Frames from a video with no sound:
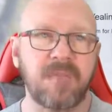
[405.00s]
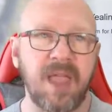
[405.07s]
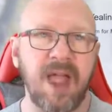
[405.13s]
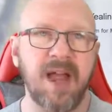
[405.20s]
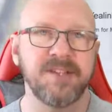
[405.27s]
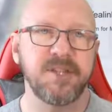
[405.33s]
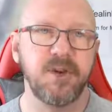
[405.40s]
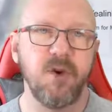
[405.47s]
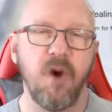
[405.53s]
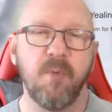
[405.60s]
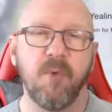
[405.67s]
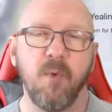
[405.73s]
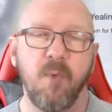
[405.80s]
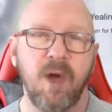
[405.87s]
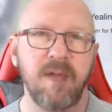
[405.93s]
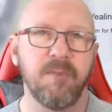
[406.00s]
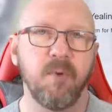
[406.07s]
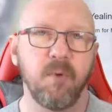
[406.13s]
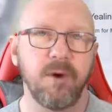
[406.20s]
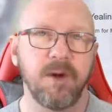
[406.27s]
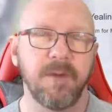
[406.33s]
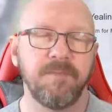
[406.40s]
as a normal
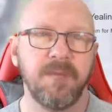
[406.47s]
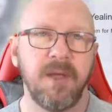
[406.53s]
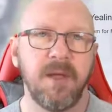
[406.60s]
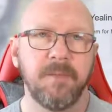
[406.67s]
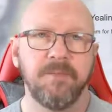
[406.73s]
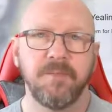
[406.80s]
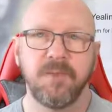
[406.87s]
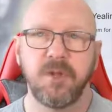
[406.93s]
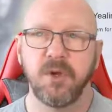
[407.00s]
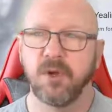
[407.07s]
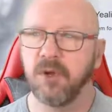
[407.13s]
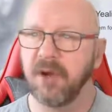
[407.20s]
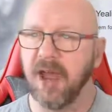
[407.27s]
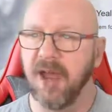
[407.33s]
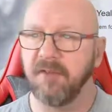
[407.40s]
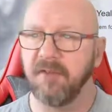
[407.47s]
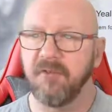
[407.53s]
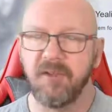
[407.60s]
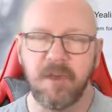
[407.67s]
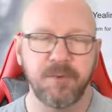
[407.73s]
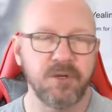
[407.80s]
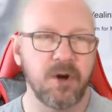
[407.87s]
whiteboard. You could have a
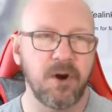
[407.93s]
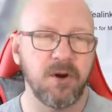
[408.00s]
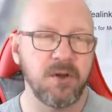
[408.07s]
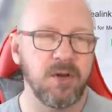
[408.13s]
flip chart.